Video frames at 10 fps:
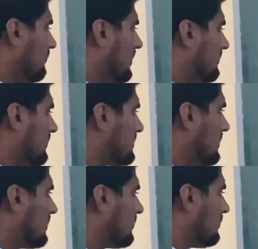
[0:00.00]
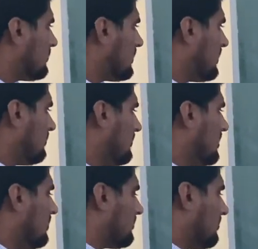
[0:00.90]
we shall draw the
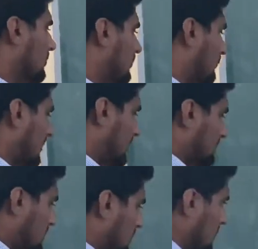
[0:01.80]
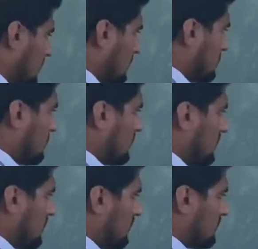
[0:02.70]
minimum number of lines. So
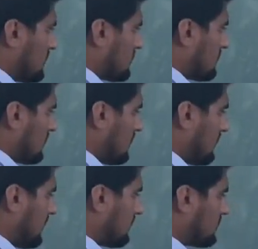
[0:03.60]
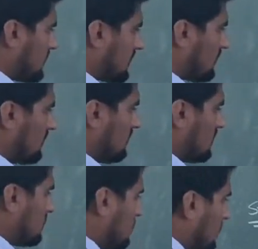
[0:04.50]
here you just need to check.
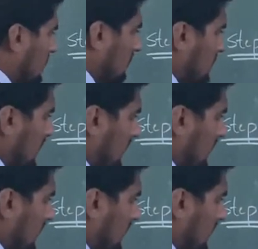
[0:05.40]
So here we